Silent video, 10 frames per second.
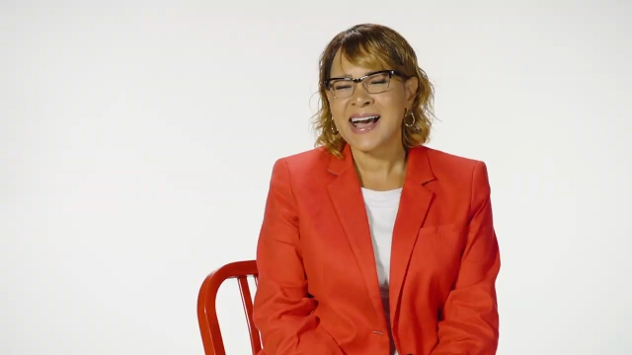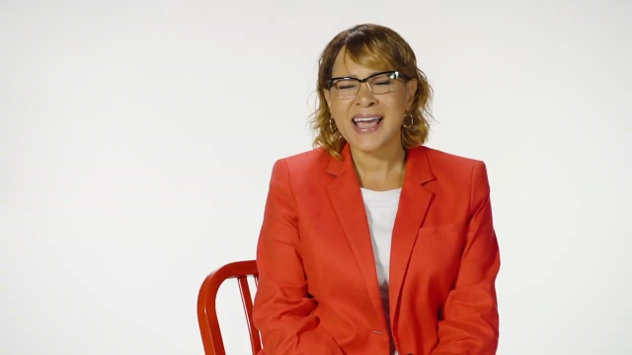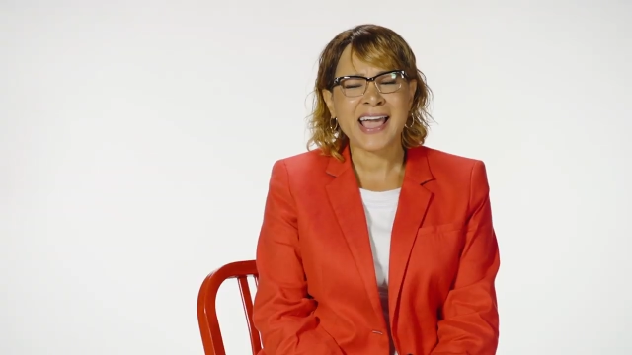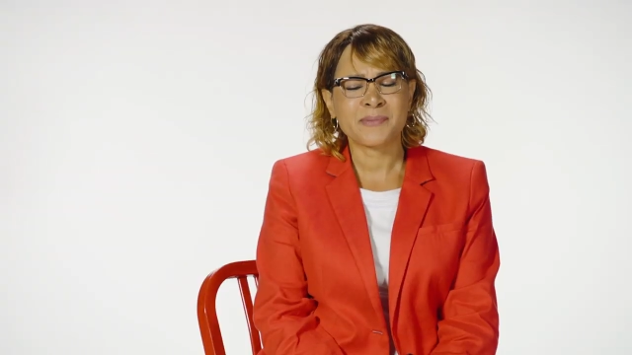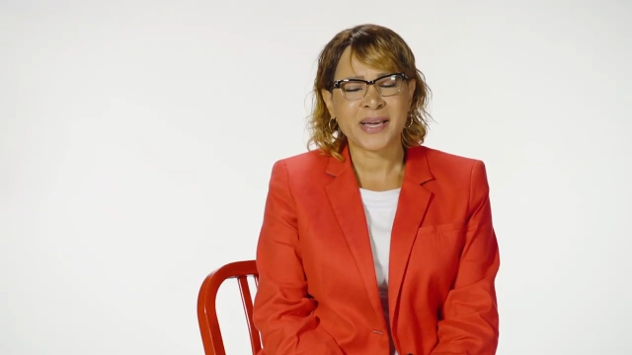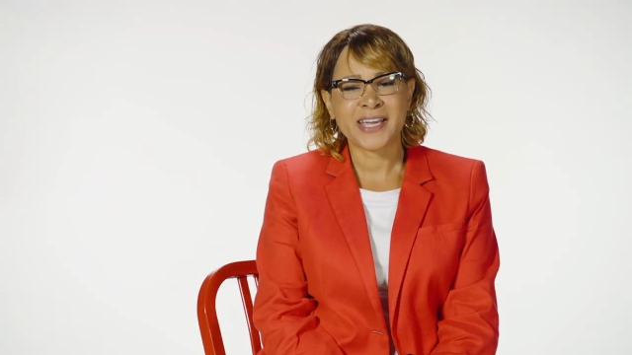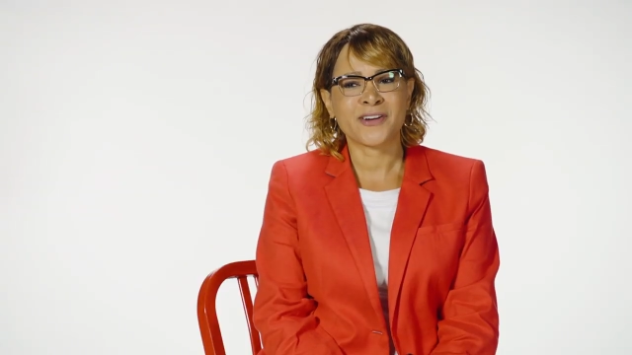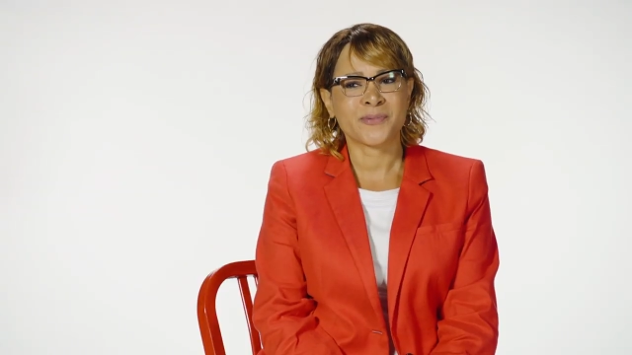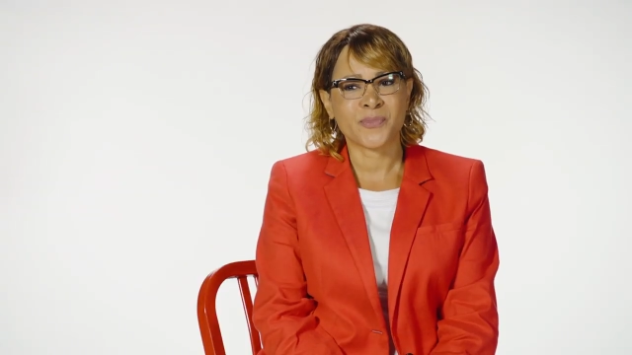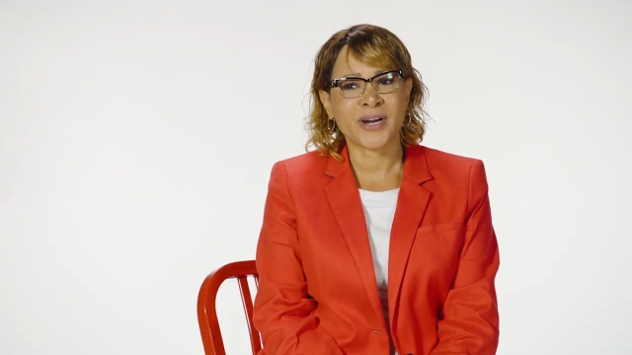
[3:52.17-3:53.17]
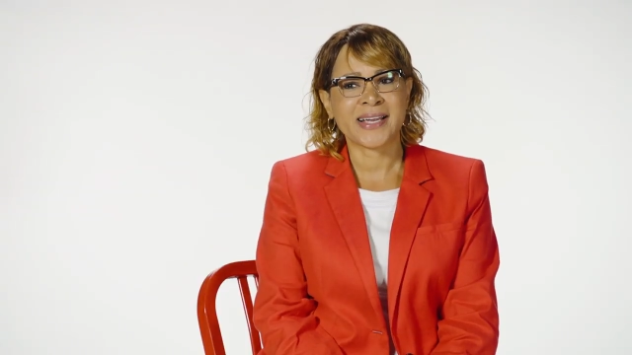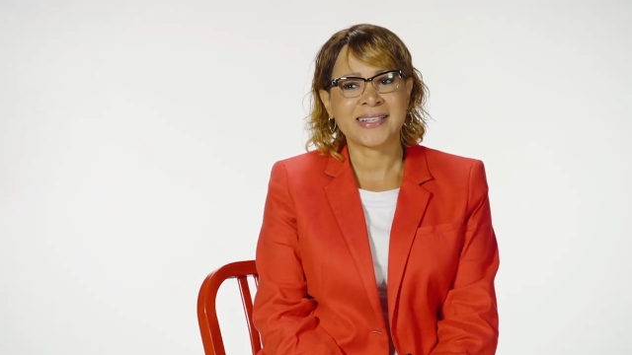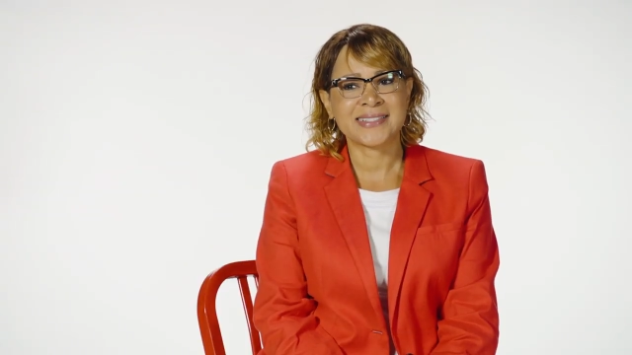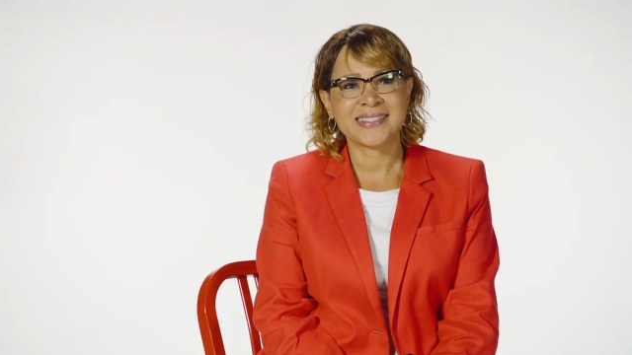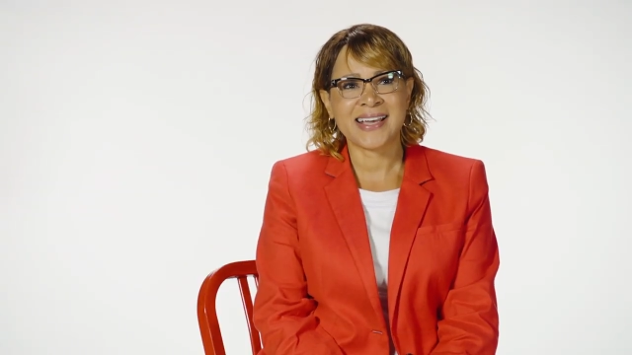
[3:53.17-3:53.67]
I had my hair in
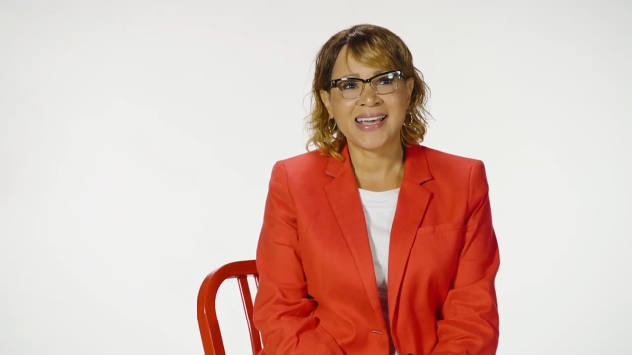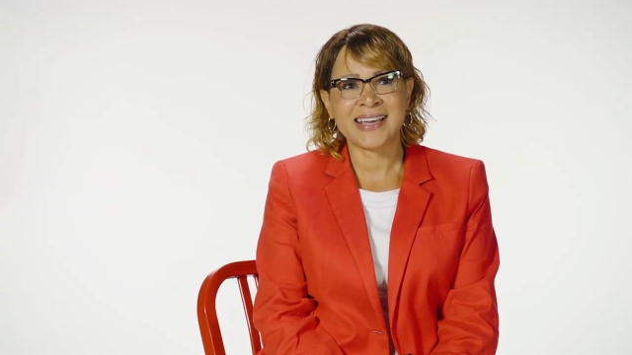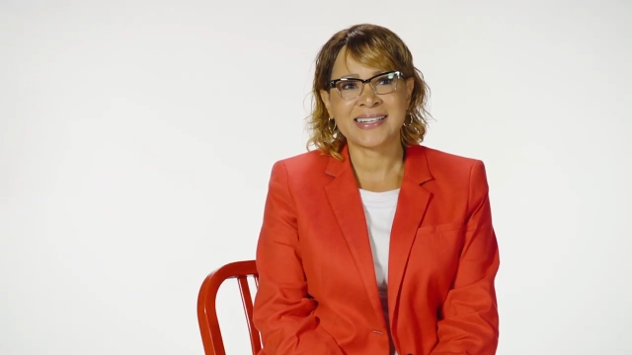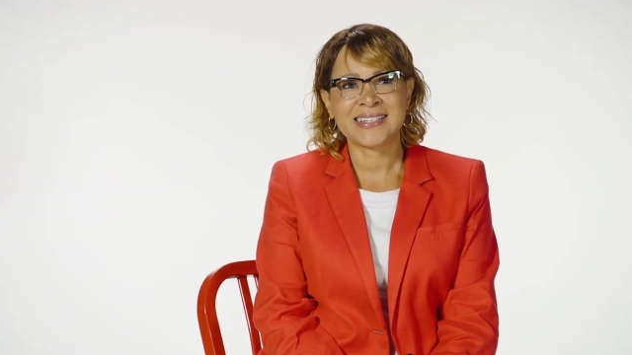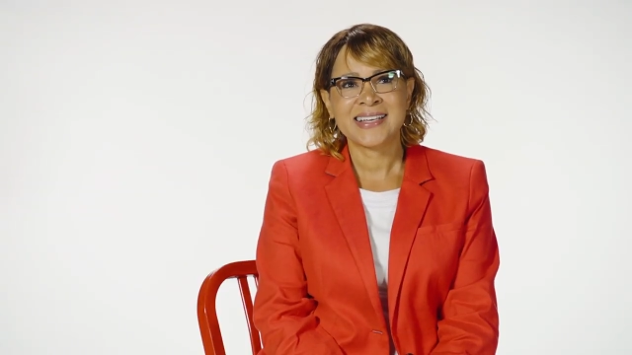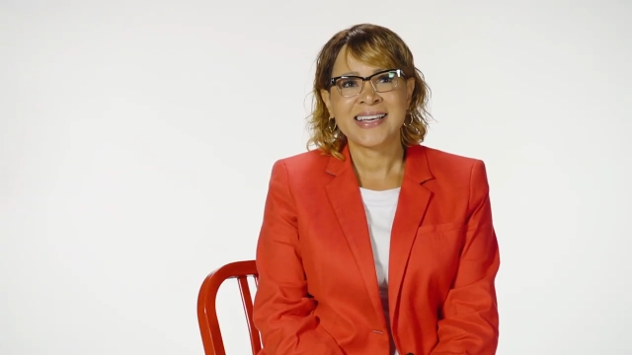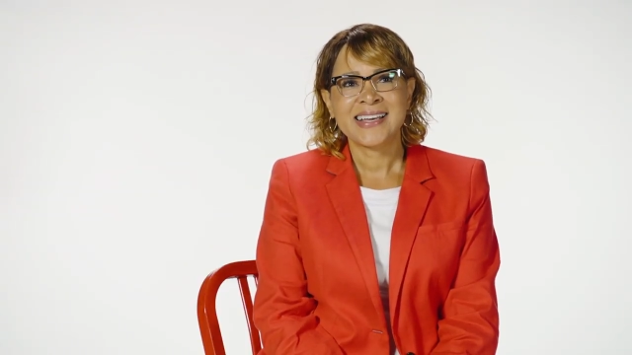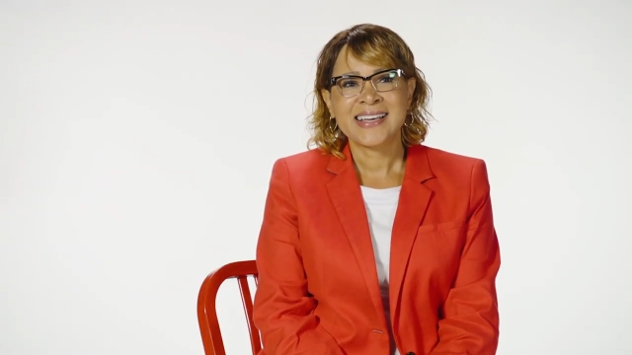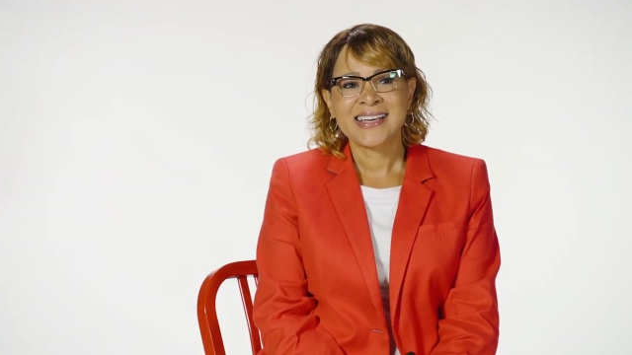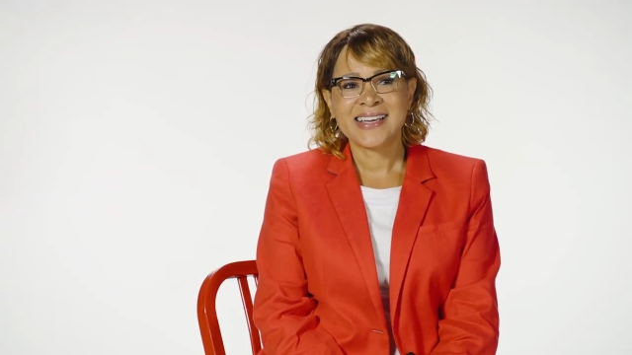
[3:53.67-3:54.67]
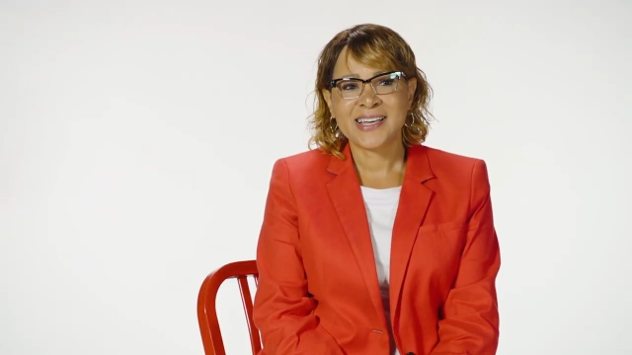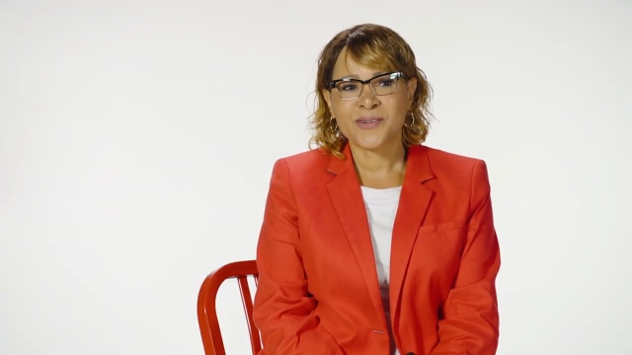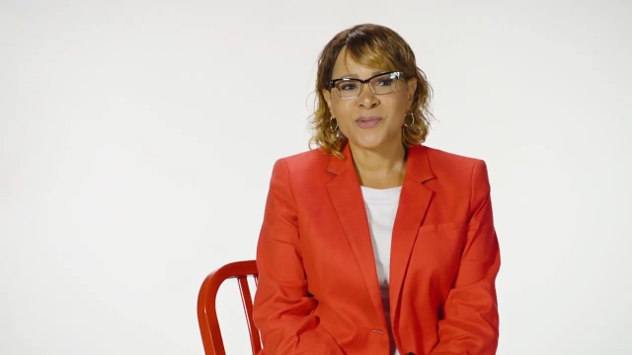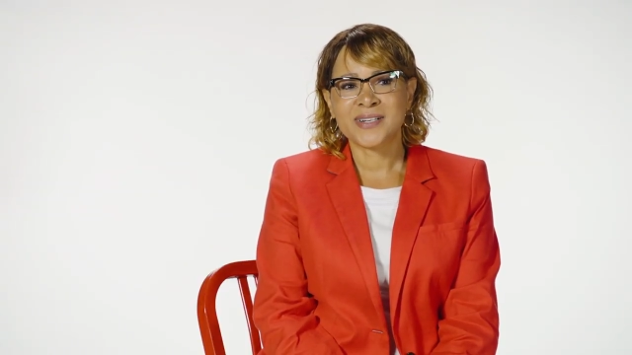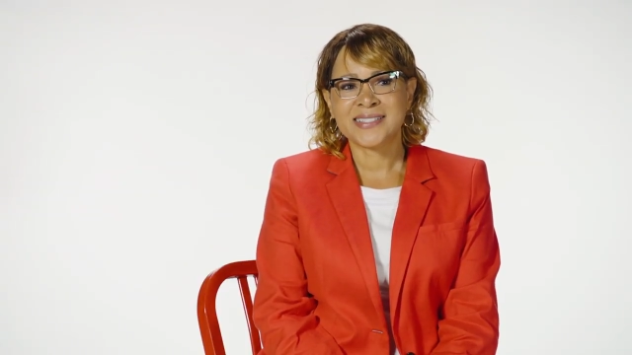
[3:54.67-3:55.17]
braids, and
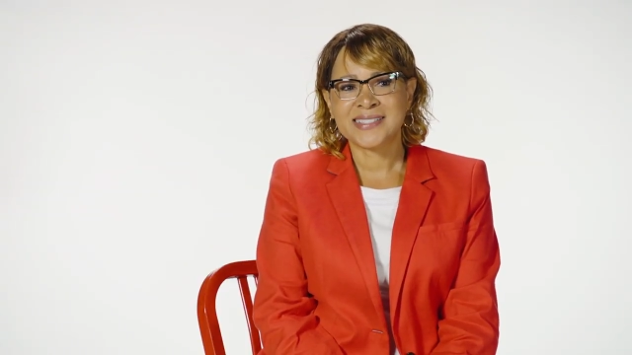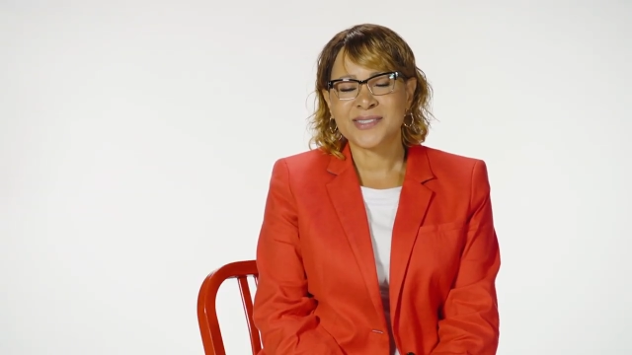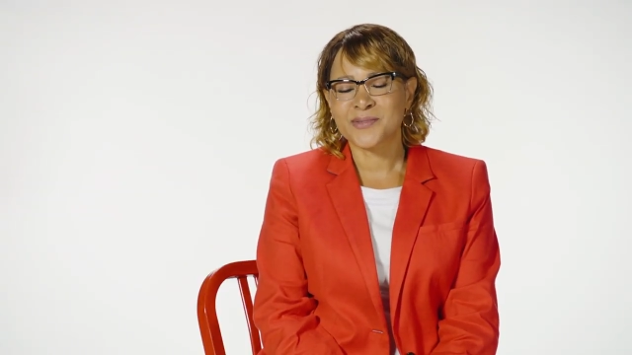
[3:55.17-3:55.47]
it was